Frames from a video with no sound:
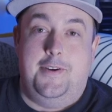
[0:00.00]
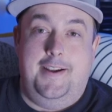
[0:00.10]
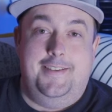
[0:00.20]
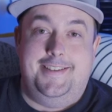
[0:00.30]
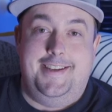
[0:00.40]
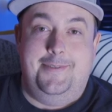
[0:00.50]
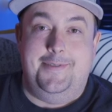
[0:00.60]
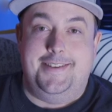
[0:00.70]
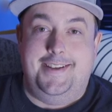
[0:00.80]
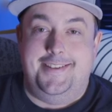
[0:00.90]
out of the team,
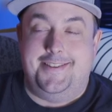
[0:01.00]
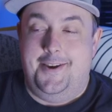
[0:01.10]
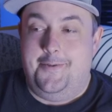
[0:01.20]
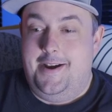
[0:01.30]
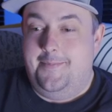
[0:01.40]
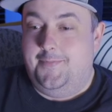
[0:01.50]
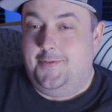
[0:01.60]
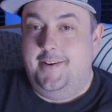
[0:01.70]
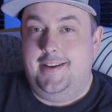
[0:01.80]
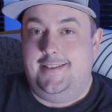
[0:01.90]
isn't he? So
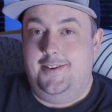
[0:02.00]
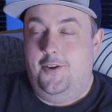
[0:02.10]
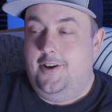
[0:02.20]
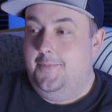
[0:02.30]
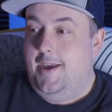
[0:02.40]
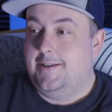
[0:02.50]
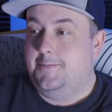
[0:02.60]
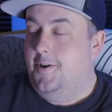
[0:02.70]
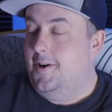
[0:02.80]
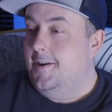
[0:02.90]
Trent needs to lock up that
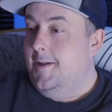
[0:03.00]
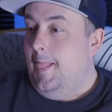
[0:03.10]
spot.